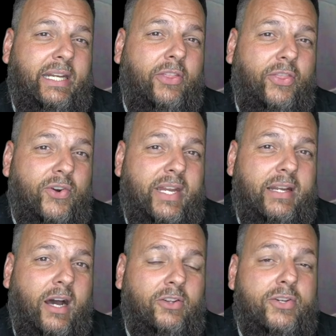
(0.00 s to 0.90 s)
to
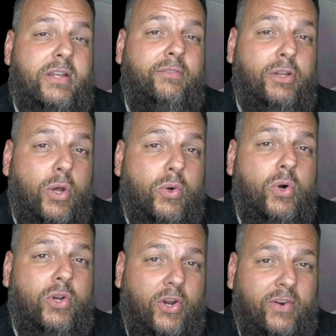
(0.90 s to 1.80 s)
$30 of
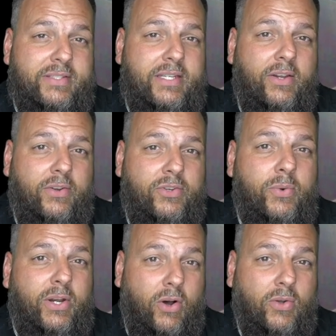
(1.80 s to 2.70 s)
local currency on
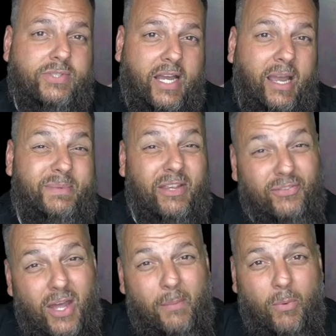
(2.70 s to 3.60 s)
you at all times,
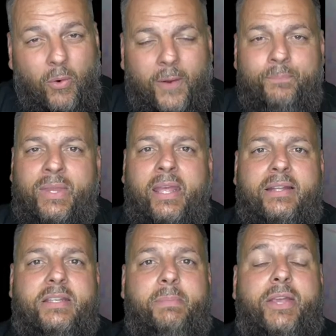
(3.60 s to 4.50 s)
if not more,
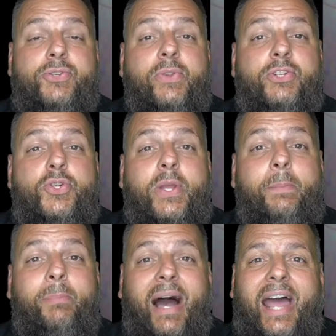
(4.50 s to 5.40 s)
to make sure that you
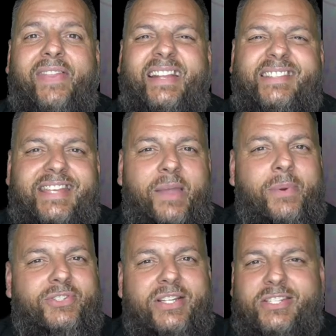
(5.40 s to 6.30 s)
can buy that
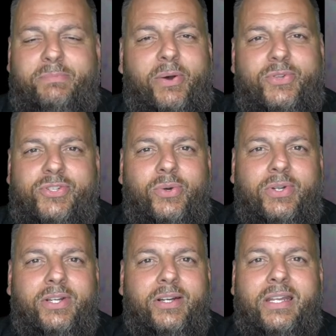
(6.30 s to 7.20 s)
sandwich that smells so
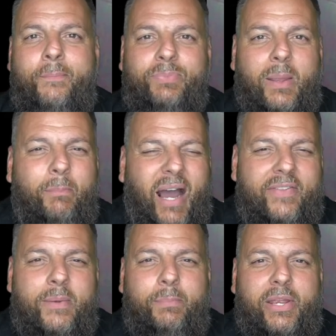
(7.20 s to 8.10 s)
good, buy
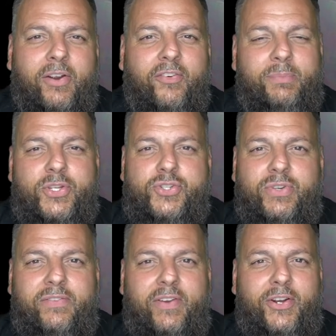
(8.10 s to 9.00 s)
the beer from the
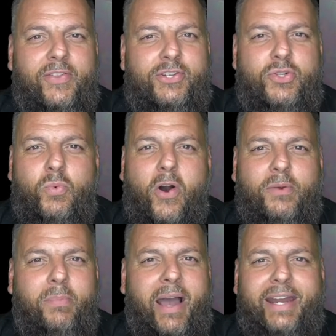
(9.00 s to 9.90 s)
street vendor that you
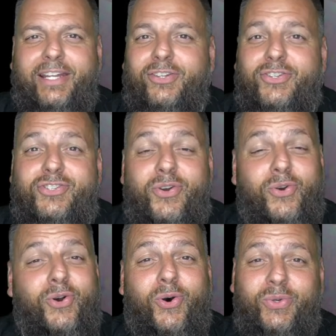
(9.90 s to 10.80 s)
walked by and it looks
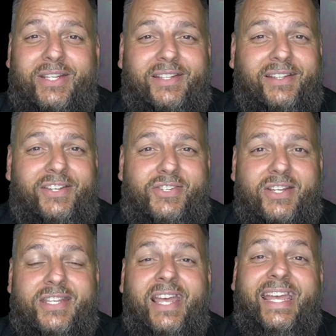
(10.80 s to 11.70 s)
so cold and
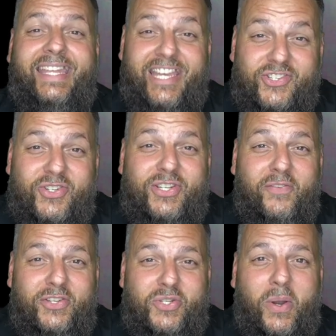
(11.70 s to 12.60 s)
delicious, get
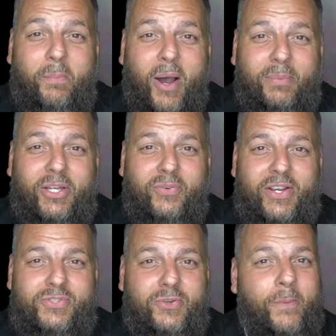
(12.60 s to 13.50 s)
yourself into a public
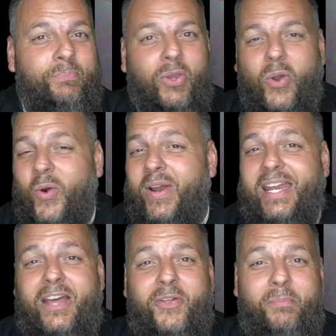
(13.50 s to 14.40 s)
restroom or
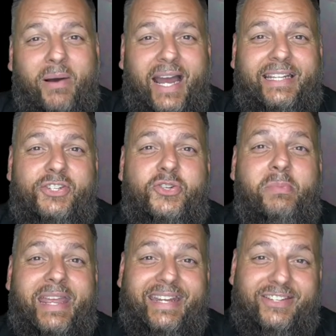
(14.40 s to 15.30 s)
any other buying that you
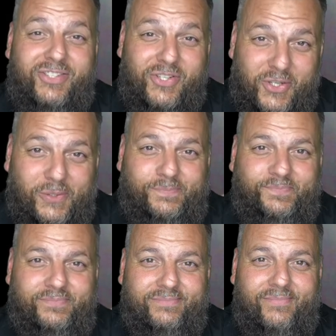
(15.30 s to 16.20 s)
may need to do.
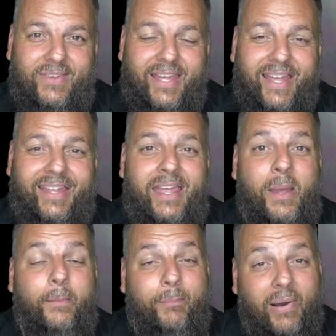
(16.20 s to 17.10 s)
Okay?
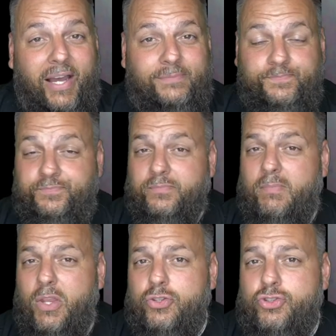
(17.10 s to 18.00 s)
But
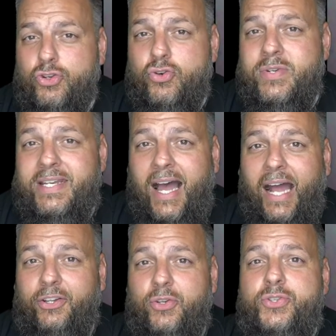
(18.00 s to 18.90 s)
do
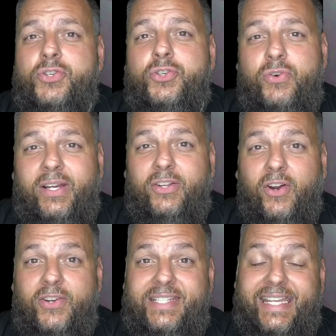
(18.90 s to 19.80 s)
not use your credit
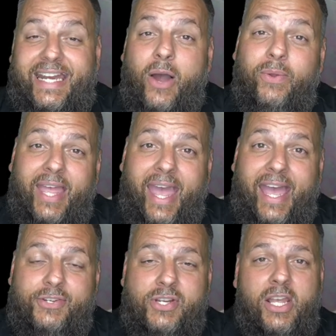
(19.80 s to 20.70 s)
card to get out
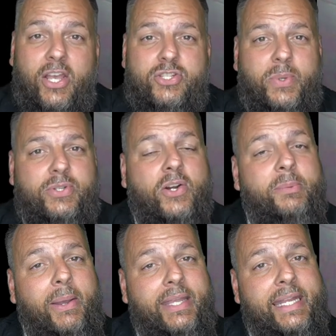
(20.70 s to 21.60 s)
cash. So we talked
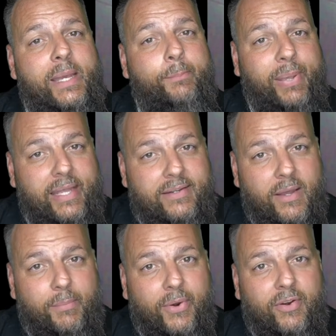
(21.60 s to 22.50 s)
about getting a PIN
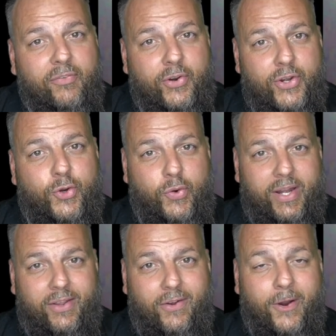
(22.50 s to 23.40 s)
number for your
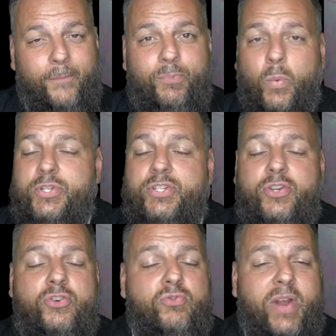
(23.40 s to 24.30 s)
credit card, which is a
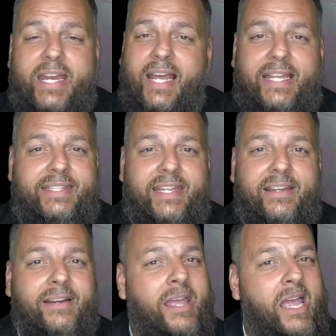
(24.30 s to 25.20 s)
great
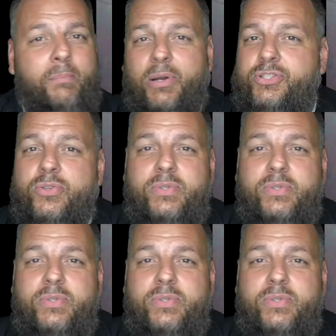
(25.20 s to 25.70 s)
idea, but do